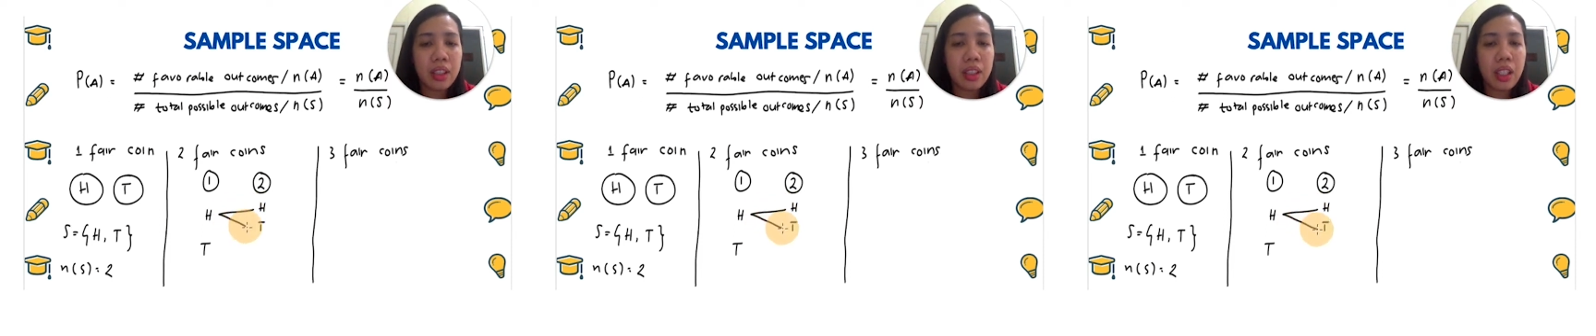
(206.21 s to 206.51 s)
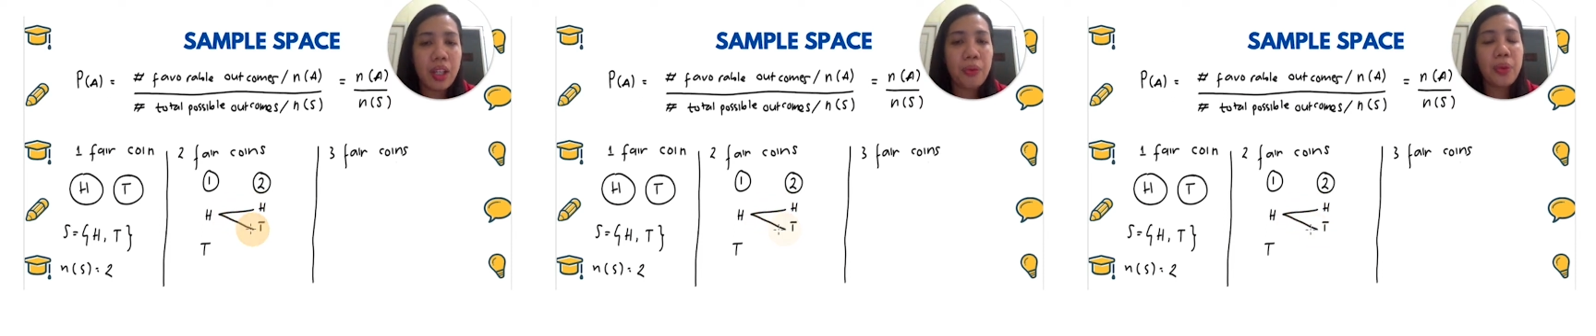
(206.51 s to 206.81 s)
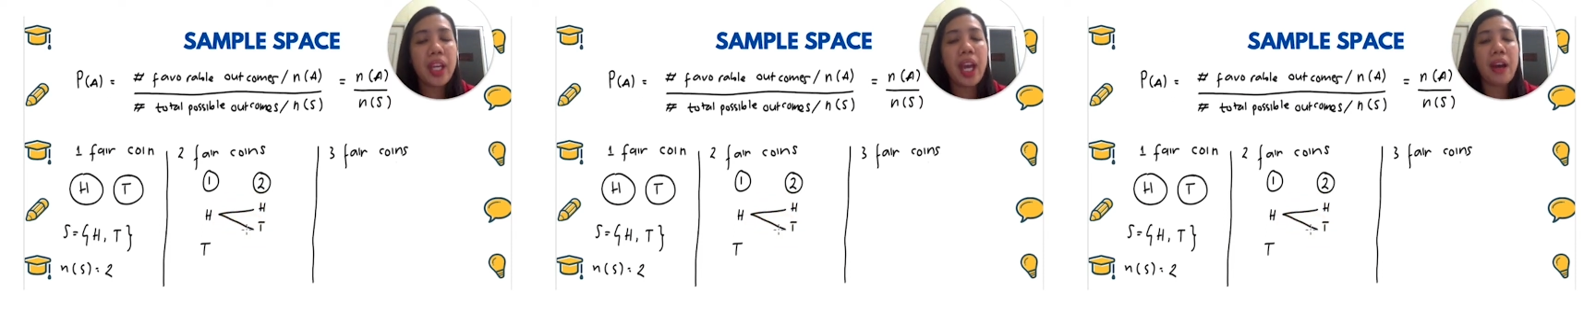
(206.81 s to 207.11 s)
If we
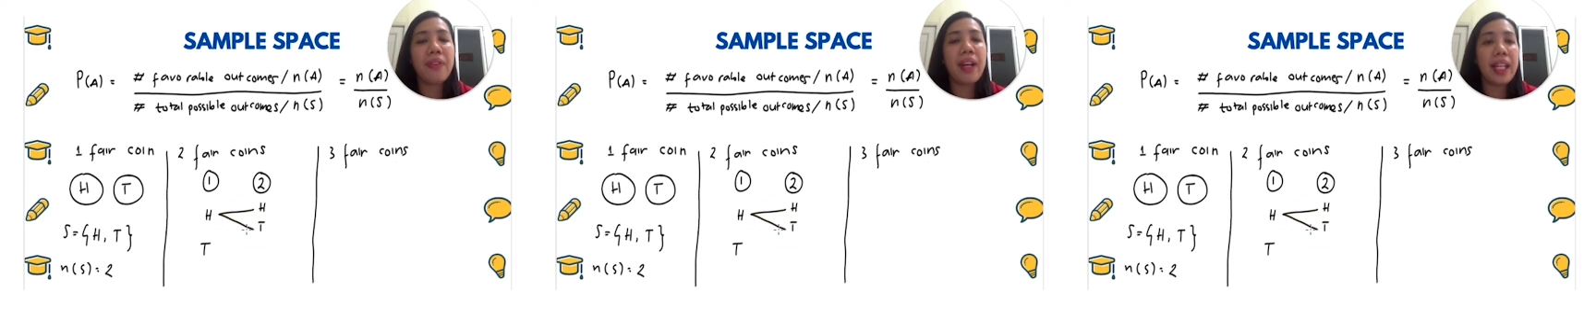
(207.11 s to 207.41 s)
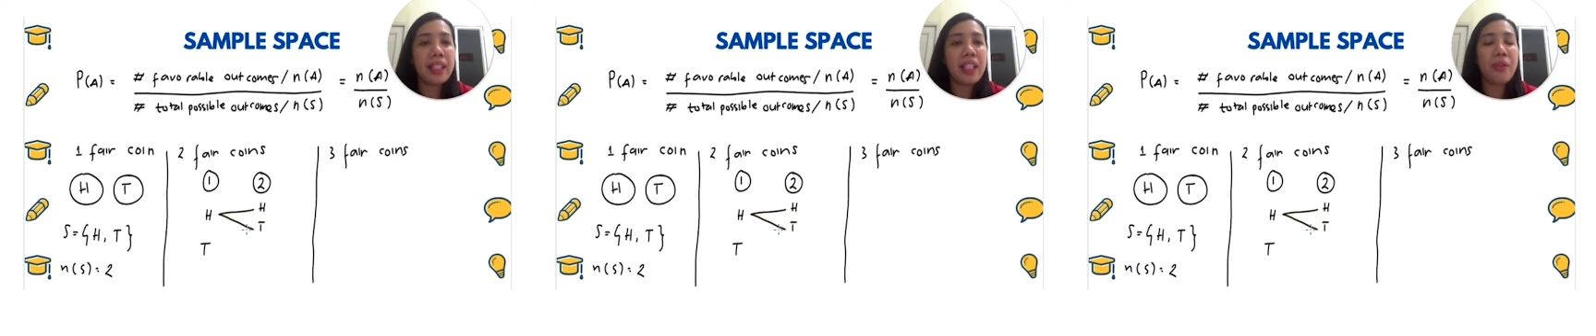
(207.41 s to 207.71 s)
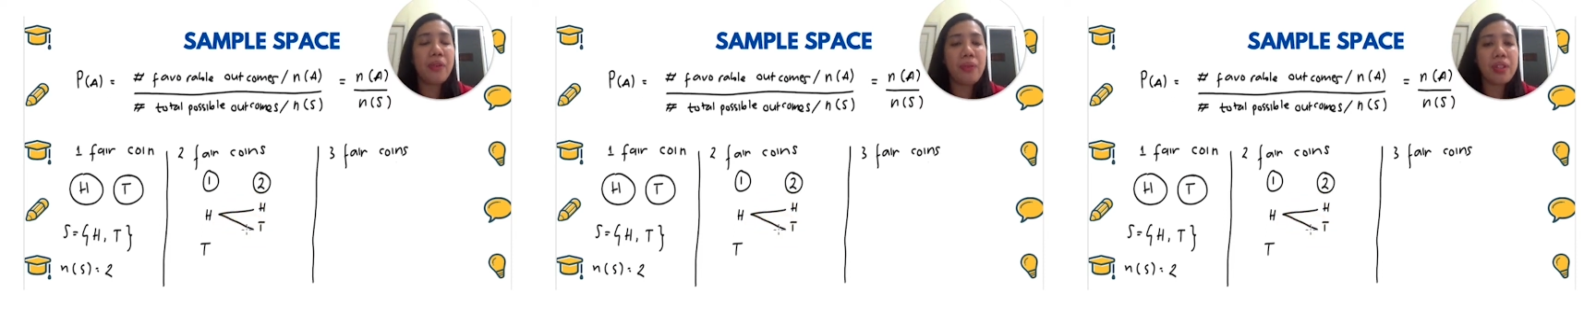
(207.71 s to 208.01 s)
have head in the
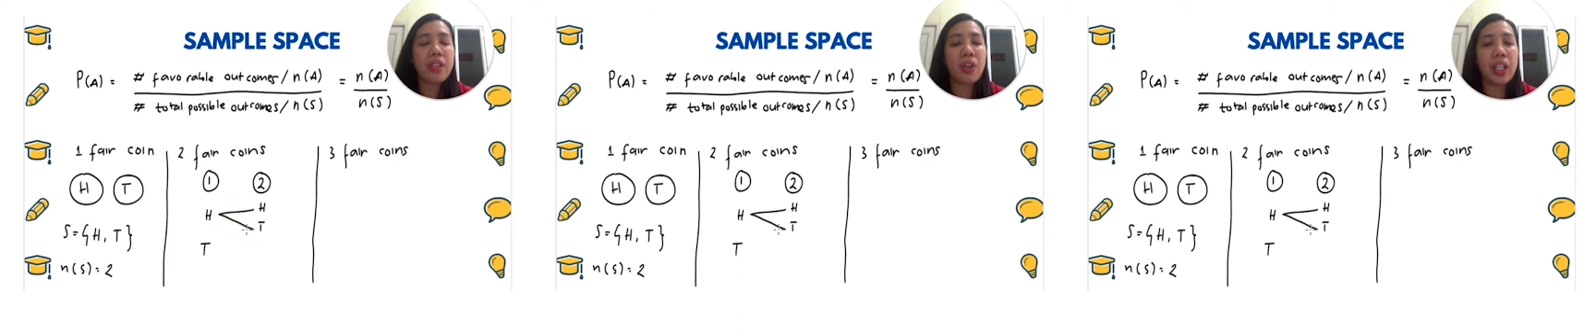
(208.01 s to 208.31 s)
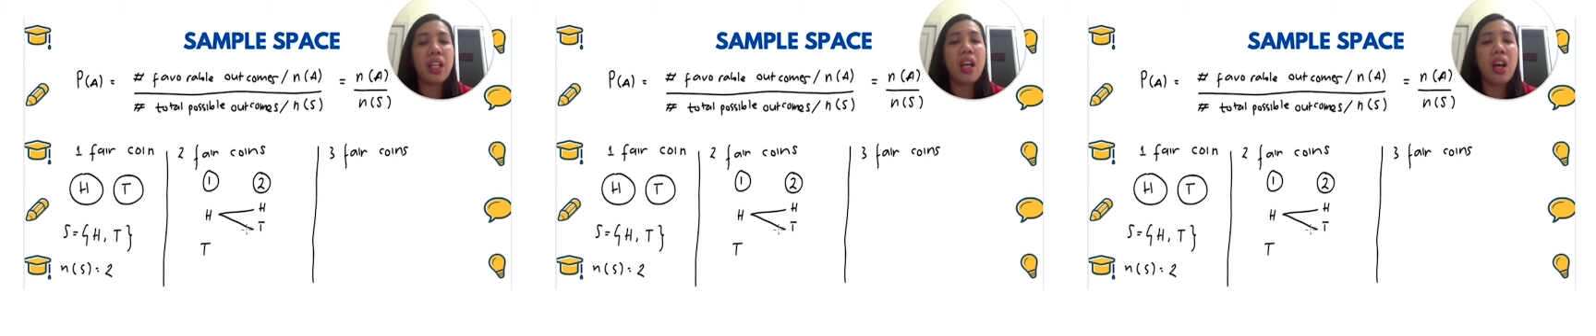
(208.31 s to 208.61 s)
first coin,